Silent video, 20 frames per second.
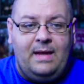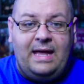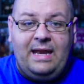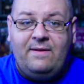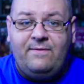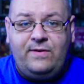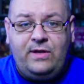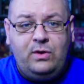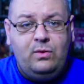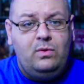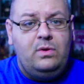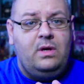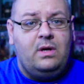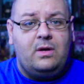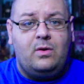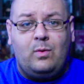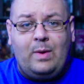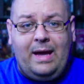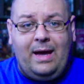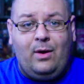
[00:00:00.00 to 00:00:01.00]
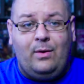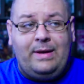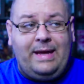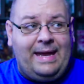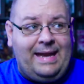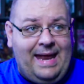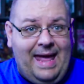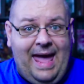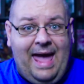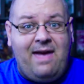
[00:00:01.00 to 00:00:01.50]
And if you look around
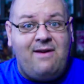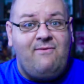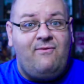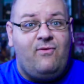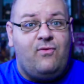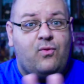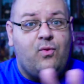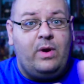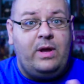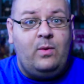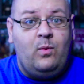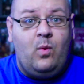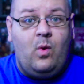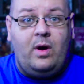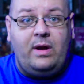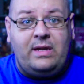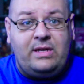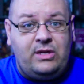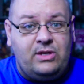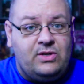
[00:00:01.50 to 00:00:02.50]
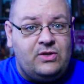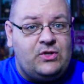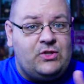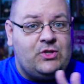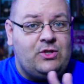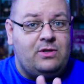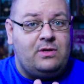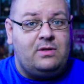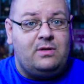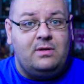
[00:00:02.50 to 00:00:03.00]
and everyone in your
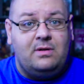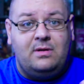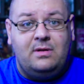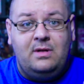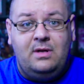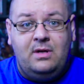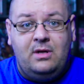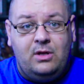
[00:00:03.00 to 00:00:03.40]
circle